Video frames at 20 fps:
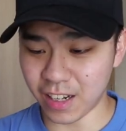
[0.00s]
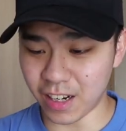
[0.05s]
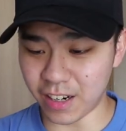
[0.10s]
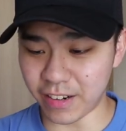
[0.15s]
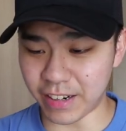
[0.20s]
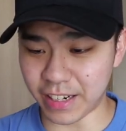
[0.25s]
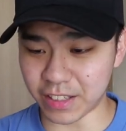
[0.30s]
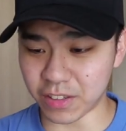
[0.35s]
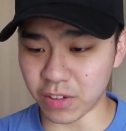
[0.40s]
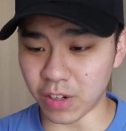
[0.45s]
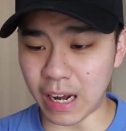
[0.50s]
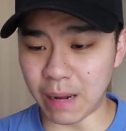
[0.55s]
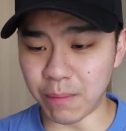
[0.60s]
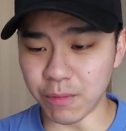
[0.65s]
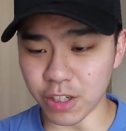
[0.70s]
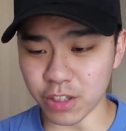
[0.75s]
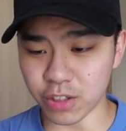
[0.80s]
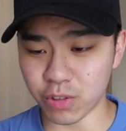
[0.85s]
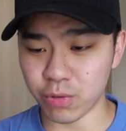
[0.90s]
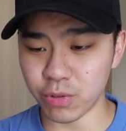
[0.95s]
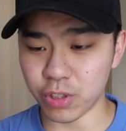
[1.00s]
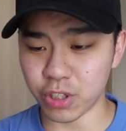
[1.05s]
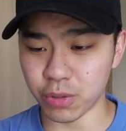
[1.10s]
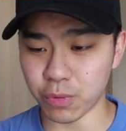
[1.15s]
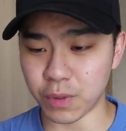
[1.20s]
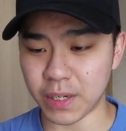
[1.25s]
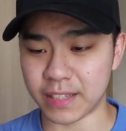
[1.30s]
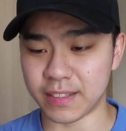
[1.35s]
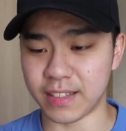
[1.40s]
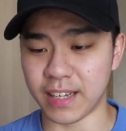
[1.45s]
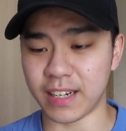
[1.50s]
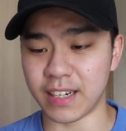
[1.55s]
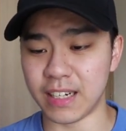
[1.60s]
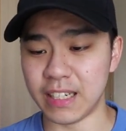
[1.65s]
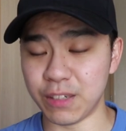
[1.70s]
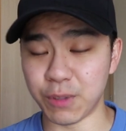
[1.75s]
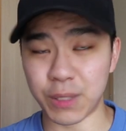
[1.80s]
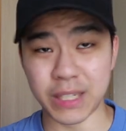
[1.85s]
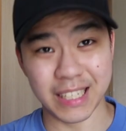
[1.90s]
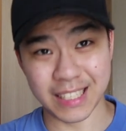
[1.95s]
Alright, so I'm not too sure
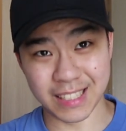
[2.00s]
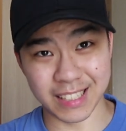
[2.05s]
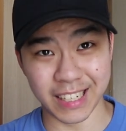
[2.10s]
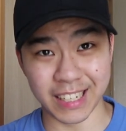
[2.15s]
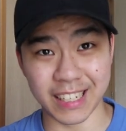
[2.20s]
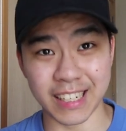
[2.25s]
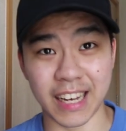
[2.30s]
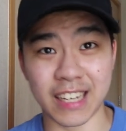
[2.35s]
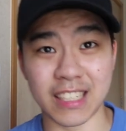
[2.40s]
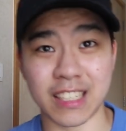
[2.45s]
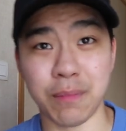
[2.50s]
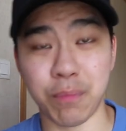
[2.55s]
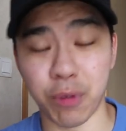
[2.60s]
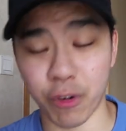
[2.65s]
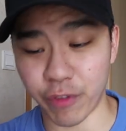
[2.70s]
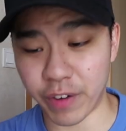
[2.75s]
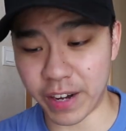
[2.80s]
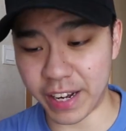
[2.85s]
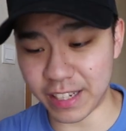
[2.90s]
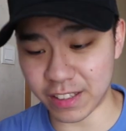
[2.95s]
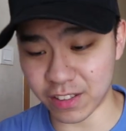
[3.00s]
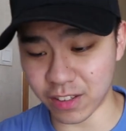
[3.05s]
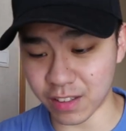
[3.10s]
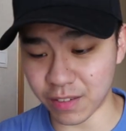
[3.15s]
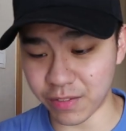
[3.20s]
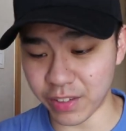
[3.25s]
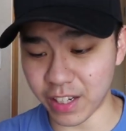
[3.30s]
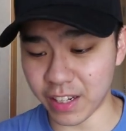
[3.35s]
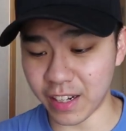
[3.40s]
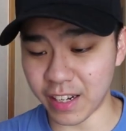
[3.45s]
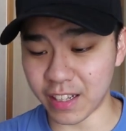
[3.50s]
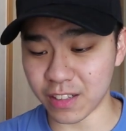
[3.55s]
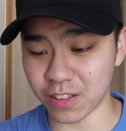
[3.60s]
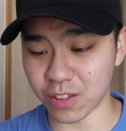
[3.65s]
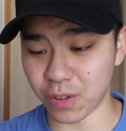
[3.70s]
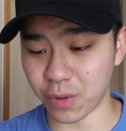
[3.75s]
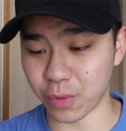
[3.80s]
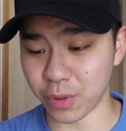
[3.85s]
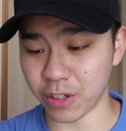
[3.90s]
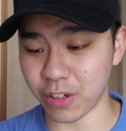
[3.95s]
what this ticket actually provides or something like that.
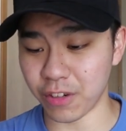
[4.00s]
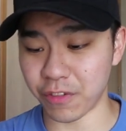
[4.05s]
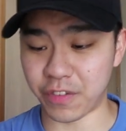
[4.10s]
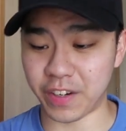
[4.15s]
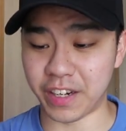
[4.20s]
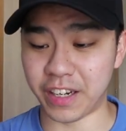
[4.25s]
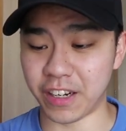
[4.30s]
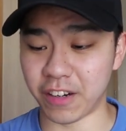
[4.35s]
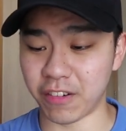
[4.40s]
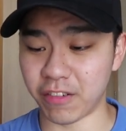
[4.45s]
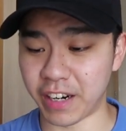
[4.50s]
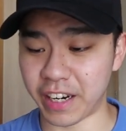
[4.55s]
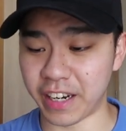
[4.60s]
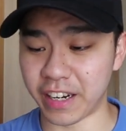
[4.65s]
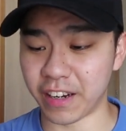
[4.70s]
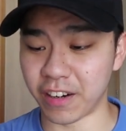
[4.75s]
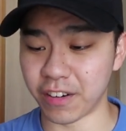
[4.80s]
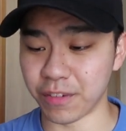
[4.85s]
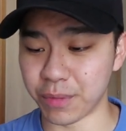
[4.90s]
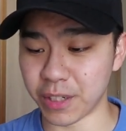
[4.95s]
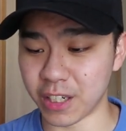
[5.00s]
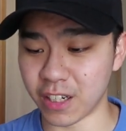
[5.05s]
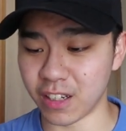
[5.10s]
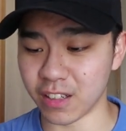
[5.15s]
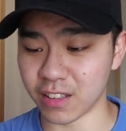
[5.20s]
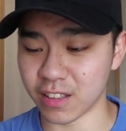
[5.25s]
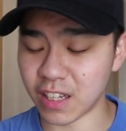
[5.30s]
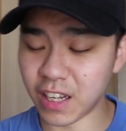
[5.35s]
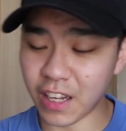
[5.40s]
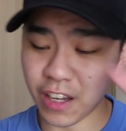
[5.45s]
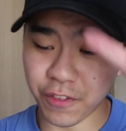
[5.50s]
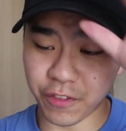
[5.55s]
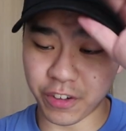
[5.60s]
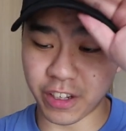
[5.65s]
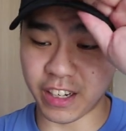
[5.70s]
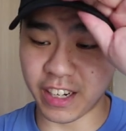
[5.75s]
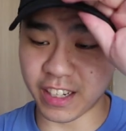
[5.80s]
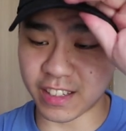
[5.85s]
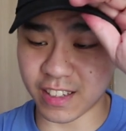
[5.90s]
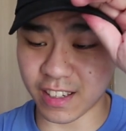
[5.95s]
So we're going to find out right now, because for
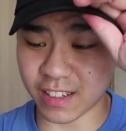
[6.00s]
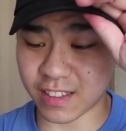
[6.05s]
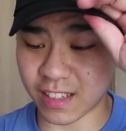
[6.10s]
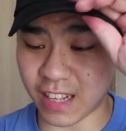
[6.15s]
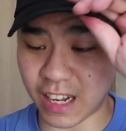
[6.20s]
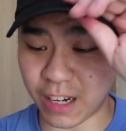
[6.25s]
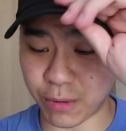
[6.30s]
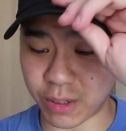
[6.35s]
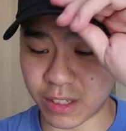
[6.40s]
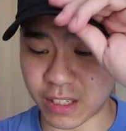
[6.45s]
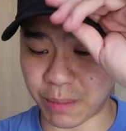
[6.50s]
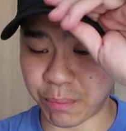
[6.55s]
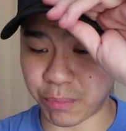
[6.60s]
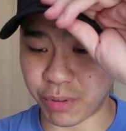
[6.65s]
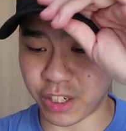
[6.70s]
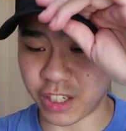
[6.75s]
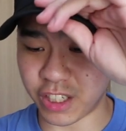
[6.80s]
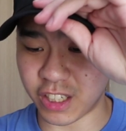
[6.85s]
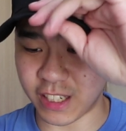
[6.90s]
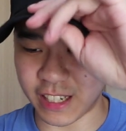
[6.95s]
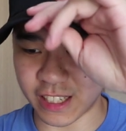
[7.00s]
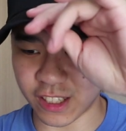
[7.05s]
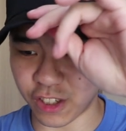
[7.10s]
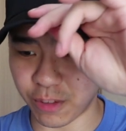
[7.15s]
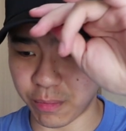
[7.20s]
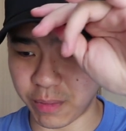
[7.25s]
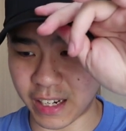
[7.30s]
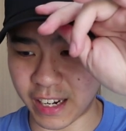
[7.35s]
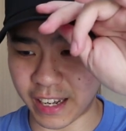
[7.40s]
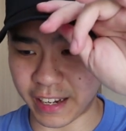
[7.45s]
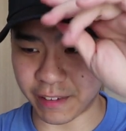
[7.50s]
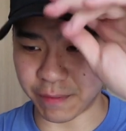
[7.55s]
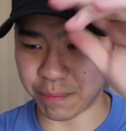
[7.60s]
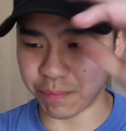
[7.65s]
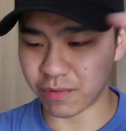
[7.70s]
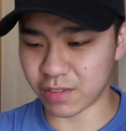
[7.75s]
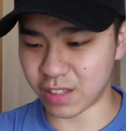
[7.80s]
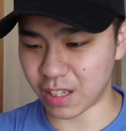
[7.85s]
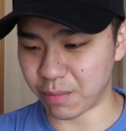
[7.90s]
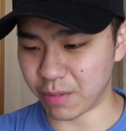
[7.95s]
the next 6 hours, I'm pretty sure there's going to be like
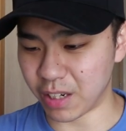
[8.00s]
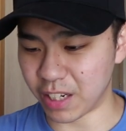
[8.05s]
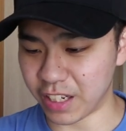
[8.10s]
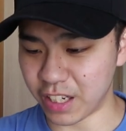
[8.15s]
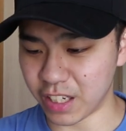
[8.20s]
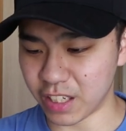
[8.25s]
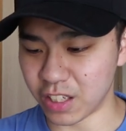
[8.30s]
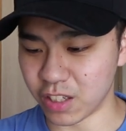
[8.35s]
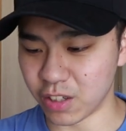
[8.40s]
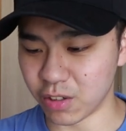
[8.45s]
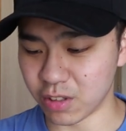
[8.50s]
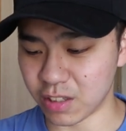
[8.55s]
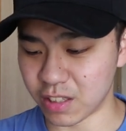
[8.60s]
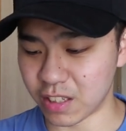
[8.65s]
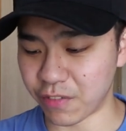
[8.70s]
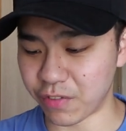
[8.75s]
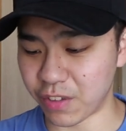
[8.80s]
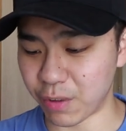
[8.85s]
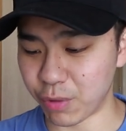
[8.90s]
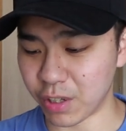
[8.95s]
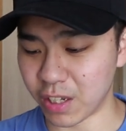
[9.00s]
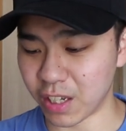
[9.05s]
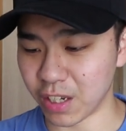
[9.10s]
some additional stuff that we